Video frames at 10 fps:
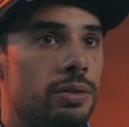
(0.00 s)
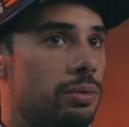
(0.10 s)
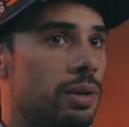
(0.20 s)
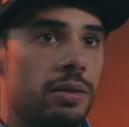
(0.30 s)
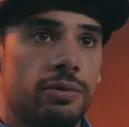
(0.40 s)

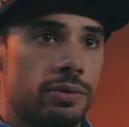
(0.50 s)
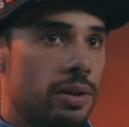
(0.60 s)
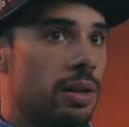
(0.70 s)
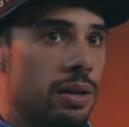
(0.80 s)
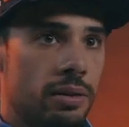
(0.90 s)
to have
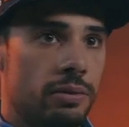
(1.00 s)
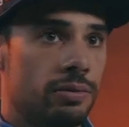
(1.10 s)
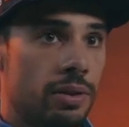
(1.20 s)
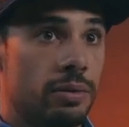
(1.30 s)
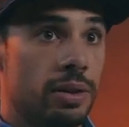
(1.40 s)
a
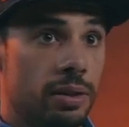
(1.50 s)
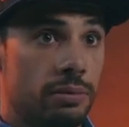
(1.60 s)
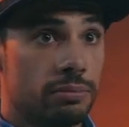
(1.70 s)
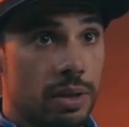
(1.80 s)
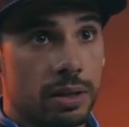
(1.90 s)
very
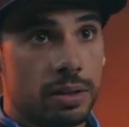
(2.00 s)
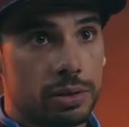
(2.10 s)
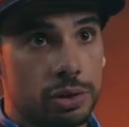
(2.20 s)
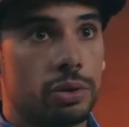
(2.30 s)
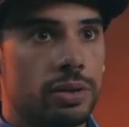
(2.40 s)

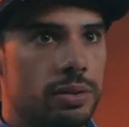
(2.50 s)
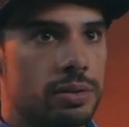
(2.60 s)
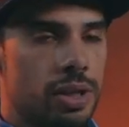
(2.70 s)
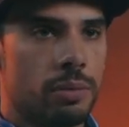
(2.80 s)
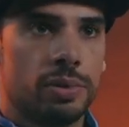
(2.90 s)

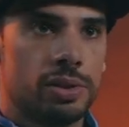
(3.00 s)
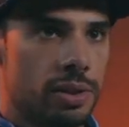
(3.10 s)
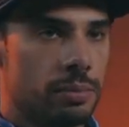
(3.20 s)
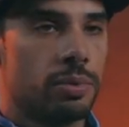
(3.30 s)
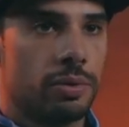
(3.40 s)
shortened
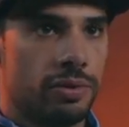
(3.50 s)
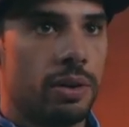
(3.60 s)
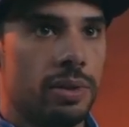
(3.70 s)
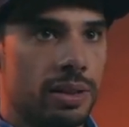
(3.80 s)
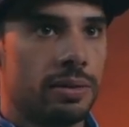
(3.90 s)
championship or
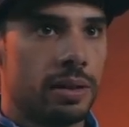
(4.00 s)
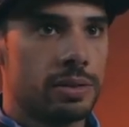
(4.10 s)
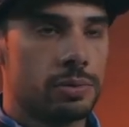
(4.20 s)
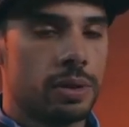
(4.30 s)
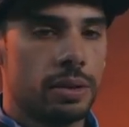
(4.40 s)
very
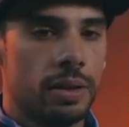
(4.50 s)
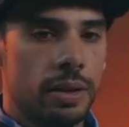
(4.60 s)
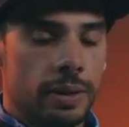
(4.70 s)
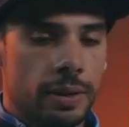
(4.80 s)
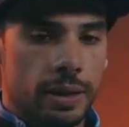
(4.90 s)
intense one.
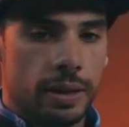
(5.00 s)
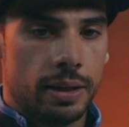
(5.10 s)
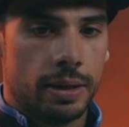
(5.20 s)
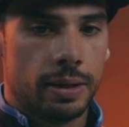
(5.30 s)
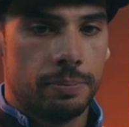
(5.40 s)

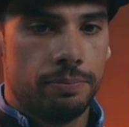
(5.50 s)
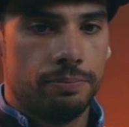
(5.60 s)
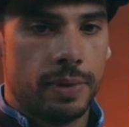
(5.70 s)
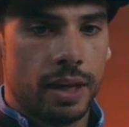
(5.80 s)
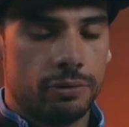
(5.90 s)

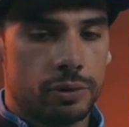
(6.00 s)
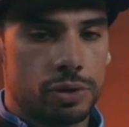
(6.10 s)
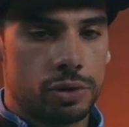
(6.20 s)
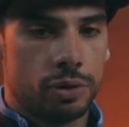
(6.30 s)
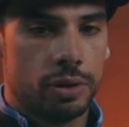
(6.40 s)
And for
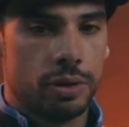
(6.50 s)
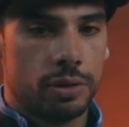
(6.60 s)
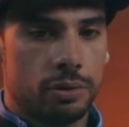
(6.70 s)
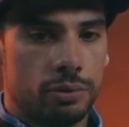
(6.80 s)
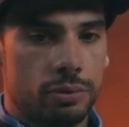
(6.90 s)
sure
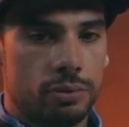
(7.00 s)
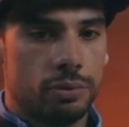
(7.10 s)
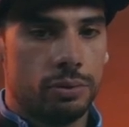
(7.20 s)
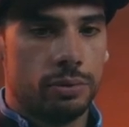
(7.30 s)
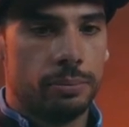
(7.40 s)

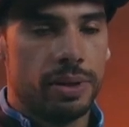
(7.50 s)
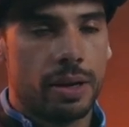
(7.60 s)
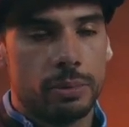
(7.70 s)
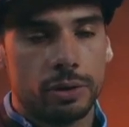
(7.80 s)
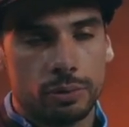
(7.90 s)
to be
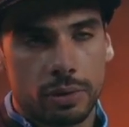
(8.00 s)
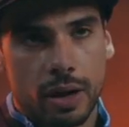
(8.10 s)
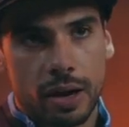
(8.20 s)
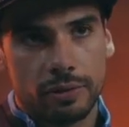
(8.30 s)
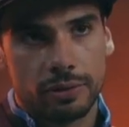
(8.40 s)
able to
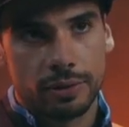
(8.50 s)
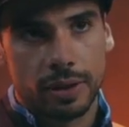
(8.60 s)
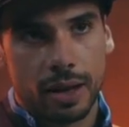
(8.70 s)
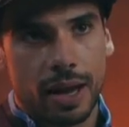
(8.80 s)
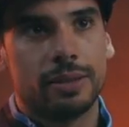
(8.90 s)
arrive
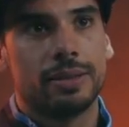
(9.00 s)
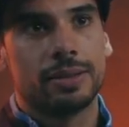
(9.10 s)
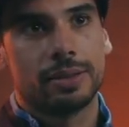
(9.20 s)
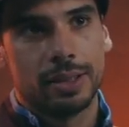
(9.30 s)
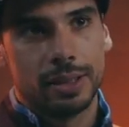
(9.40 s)

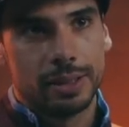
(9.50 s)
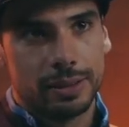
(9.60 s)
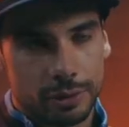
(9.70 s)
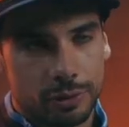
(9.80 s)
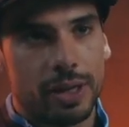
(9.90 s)
at
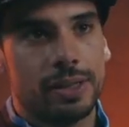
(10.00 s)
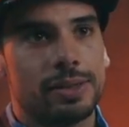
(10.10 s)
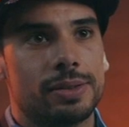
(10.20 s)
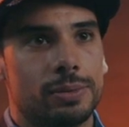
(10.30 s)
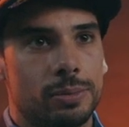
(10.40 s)
the
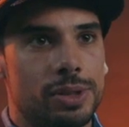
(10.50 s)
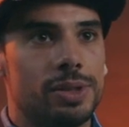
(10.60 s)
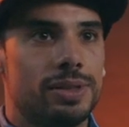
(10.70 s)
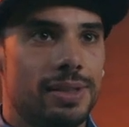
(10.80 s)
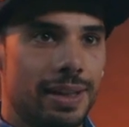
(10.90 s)
race, which
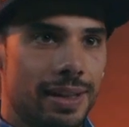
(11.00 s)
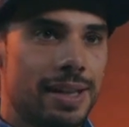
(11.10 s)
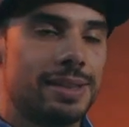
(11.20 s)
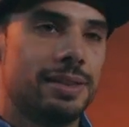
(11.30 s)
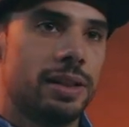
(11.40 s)
is the
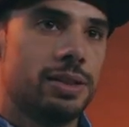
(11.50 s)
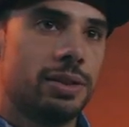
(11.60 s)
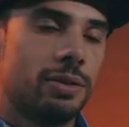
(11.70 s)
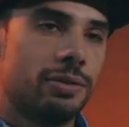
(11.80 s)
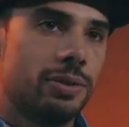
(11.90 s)
last
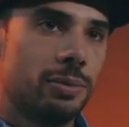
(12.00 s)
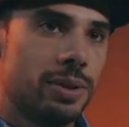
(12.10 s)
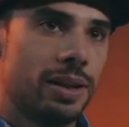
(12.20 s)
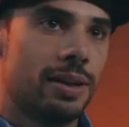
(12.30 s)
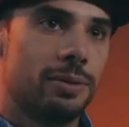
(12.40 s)
session of the
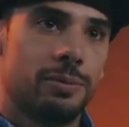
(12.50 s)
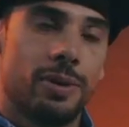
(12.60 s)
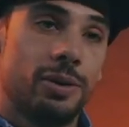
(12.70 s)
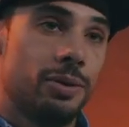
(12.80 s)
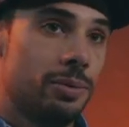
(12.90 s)
weekend,
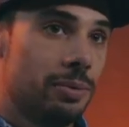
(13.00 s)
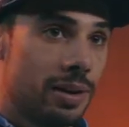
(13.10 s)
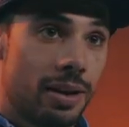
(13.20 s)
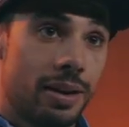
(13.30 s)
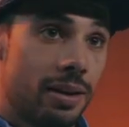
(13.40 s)
where you
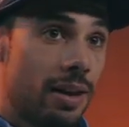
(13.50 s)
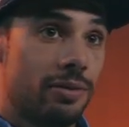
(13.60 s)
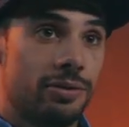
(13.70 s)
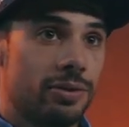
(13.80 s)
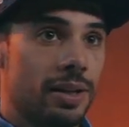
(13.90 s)
have